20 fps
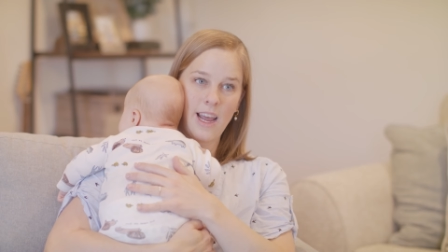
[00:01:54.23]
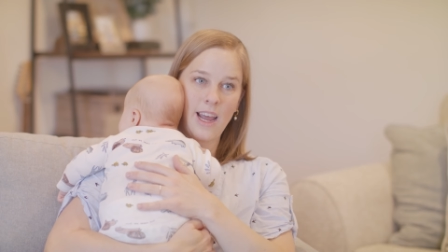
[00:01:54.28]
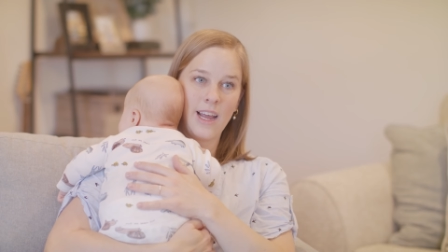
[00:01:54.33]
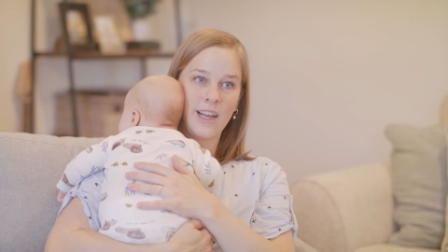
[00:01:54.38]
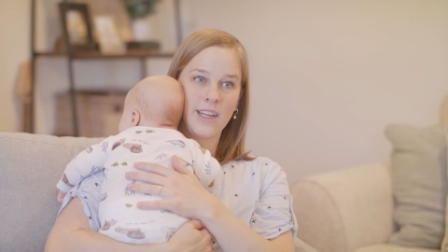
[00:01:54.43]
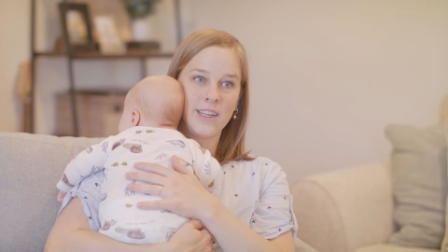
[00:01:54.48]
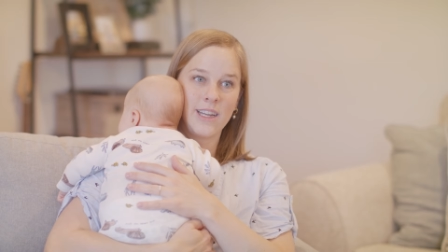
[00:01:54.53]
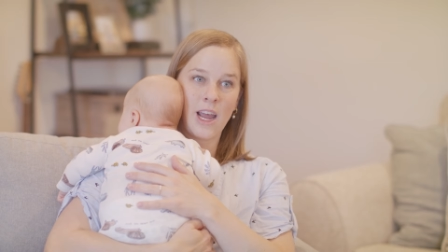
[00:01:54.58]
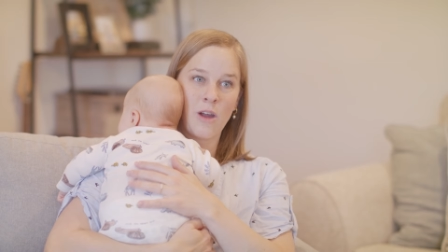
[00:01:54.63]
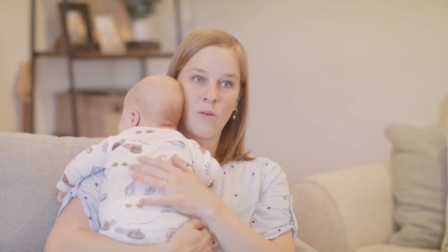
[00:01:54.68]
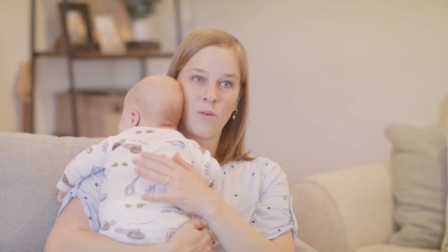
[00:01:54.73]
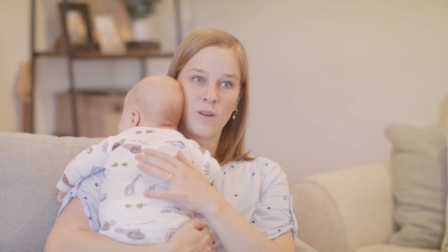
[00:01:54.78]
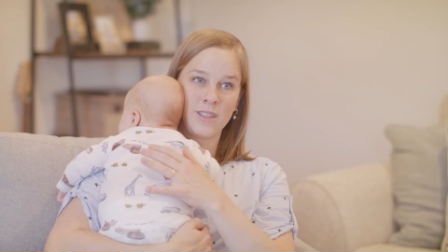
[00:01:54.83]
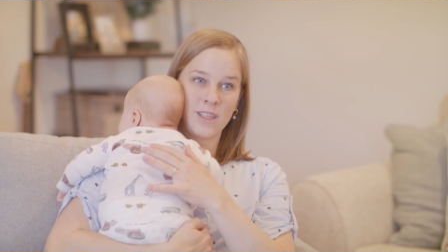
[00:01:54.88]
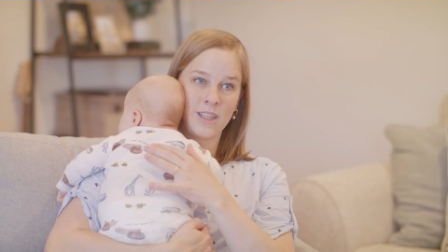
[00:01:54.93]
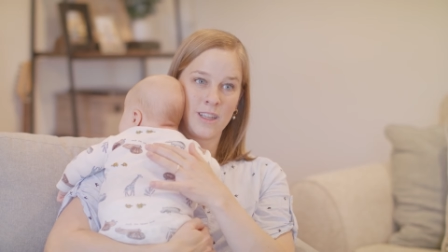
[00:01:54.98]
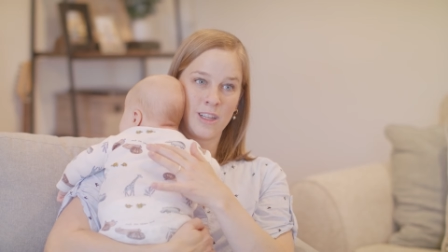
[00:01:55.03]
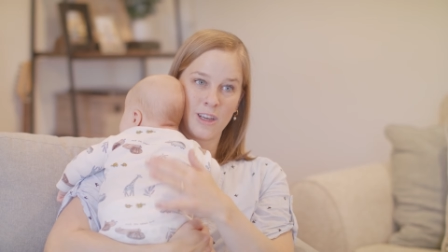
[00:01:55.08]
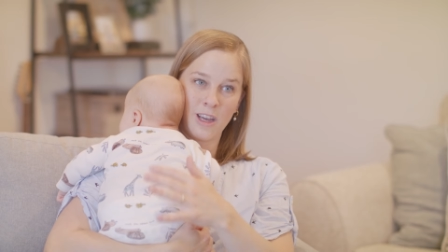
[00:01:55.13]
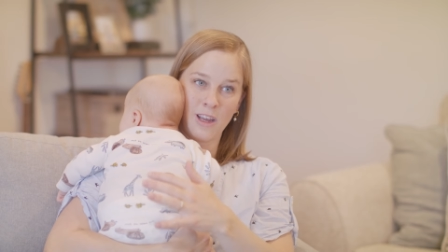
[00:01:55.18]
and I
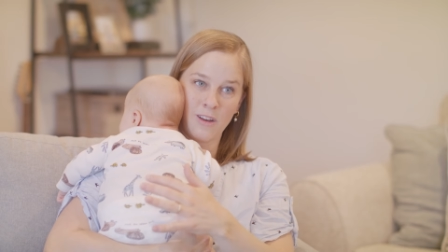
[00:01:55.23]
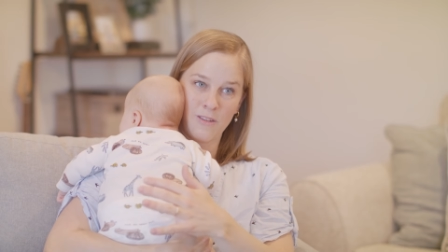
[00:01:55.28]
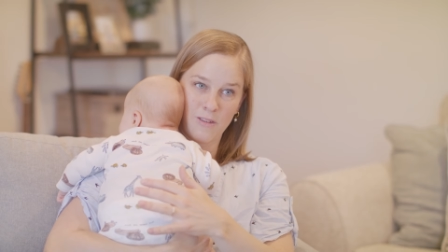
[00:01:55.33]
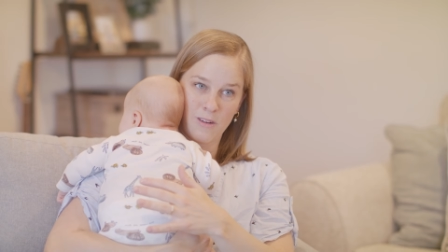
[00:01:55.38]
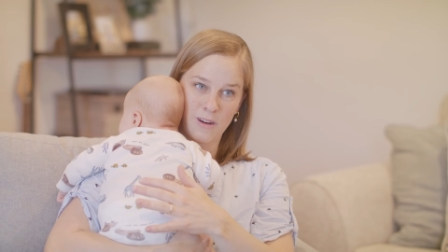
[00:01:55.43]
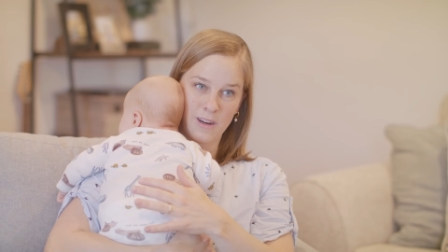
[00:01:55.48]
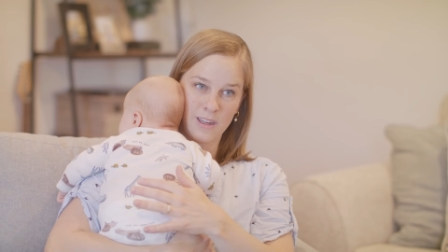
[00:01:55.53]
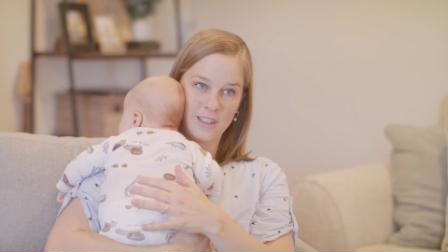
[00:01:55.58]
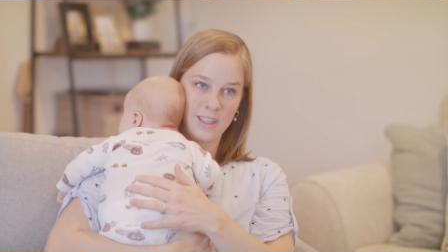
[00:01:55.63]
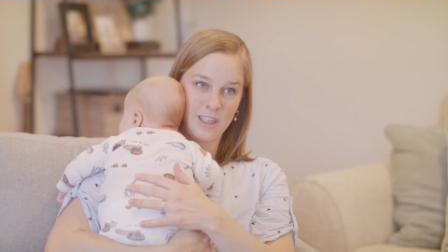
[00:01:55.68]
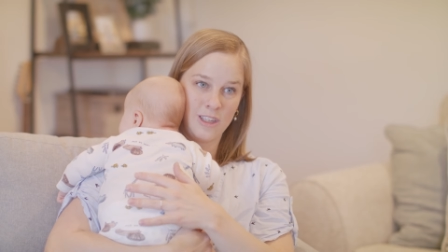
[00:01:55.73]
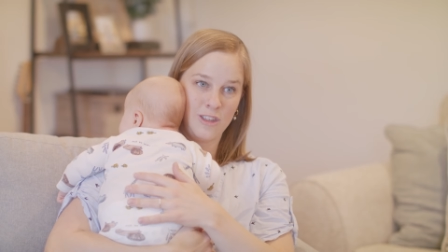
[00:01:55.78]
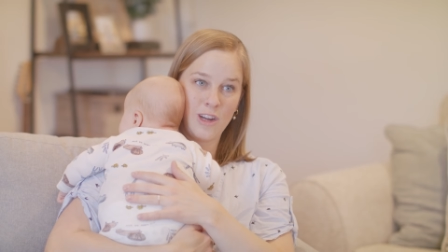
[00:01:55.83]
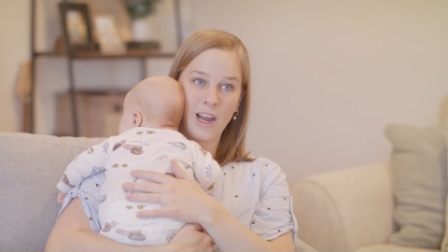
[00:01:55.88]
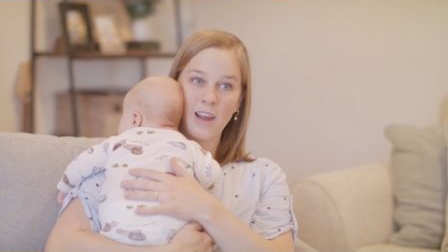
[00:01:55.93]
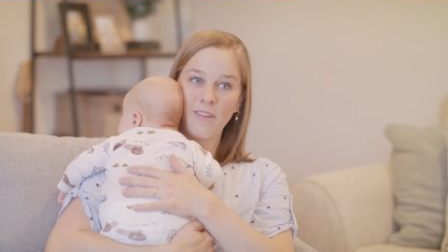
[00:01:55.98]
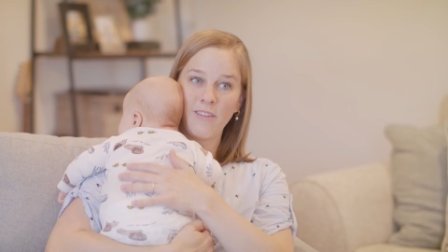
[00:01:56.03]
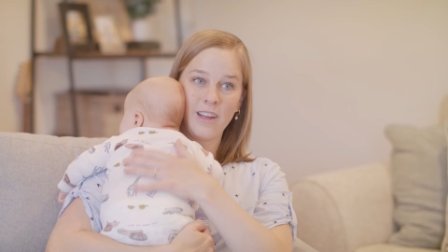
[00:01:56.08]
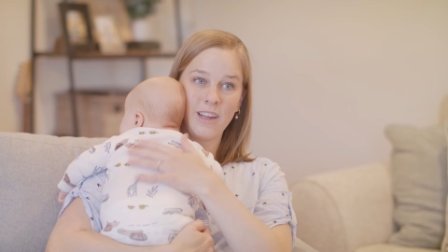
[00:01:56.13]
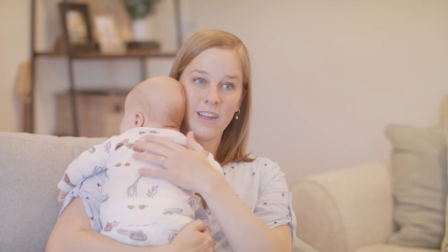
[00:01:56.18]
wasn't looking forward to
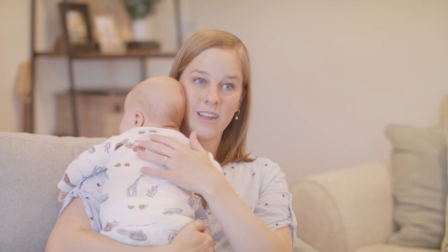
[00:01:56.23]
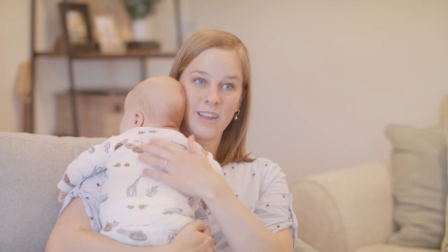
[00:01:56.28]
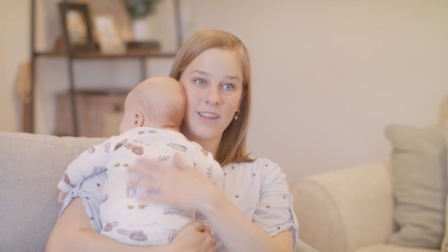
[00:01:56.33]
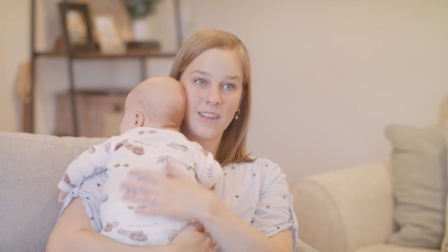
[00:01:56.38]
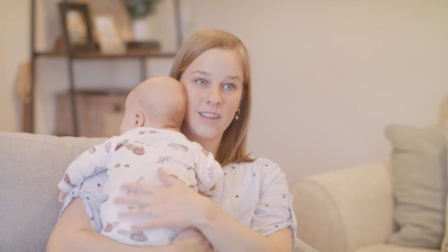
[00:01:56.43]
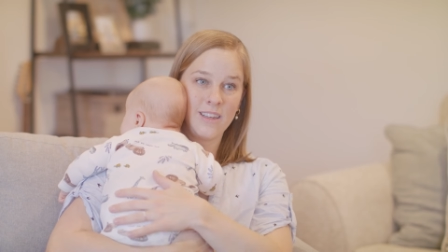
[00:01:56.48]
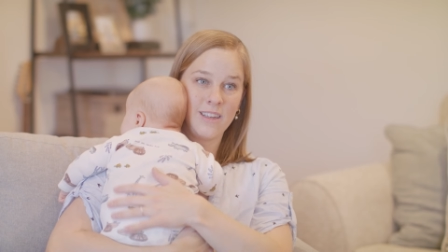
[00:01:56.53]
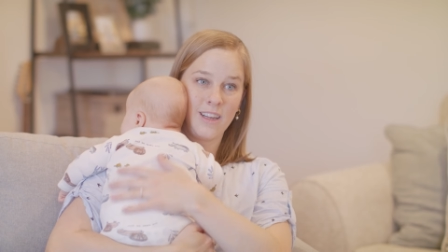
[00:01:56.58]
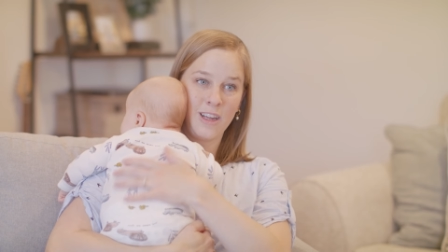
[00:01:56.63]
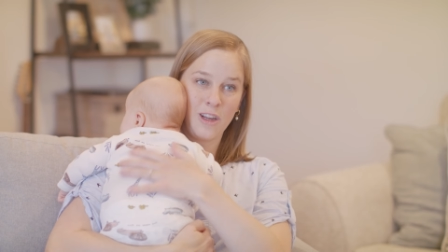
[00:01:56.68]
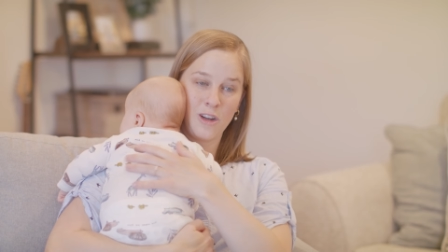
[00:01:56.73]
driving,